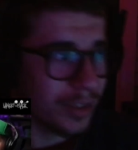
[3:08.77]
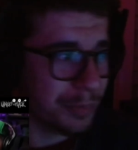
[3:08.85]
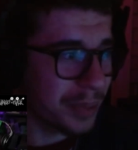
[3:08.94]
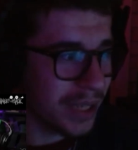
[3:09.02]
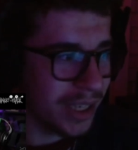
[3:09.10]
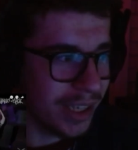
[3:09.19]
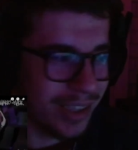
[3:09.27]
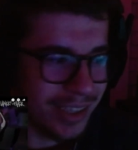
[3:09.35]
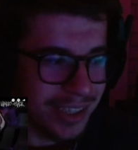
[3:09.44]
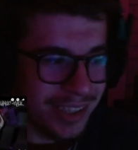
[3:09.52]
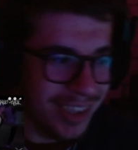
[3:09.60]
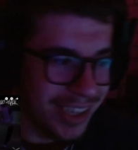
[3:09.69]
this beat is
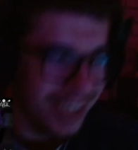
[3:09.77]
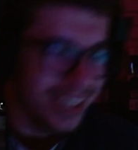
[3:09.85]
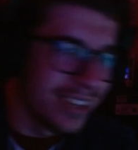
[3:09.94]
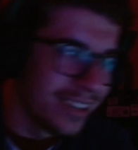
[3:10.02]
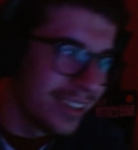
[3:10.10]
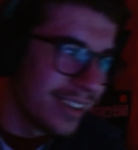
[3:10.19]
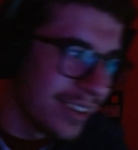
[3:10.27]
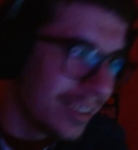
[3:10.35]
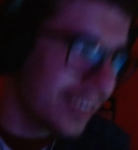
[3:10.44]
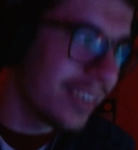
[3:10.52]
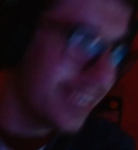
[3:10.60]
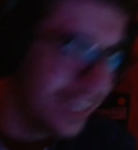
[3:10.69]
insane. My
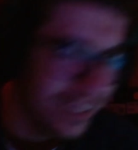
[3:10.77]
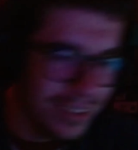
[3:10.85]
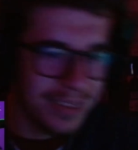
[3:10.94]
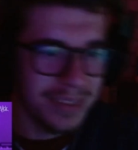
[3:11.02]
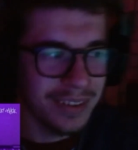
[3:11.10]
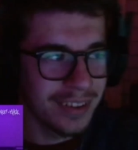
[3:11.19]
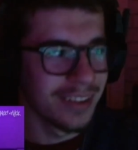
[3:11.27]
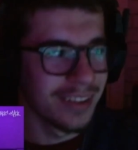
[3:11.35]
channel, probably.